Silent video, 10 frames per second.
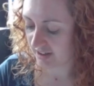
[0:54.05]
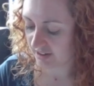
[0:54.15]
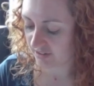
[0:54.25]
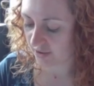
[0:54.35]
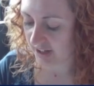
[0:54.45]

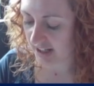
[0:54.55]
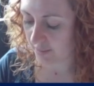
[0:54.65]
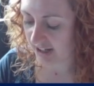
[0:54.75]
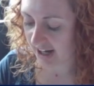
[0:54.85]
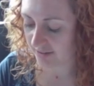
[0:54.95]
So here
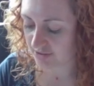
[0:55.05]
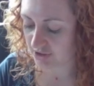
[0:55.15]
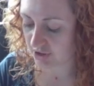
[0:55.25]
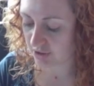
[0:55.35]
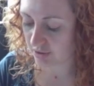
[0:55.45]
we have
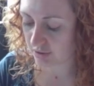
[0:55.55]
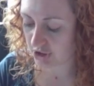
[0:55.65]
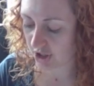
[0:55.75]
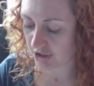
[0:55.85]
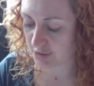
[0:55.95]
two
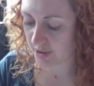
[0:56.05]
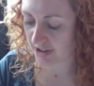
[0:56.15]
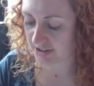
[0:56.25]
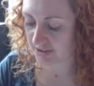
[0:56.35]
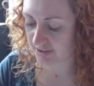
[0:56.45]
charged
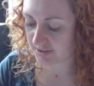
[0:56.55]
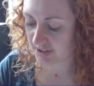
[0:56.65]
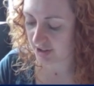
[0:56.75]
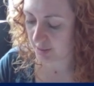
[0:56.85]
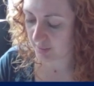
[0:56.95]
particles
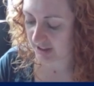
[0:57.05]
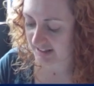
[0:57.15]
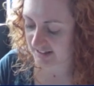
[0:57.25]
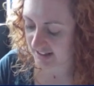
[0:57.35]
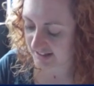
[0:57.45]
placed a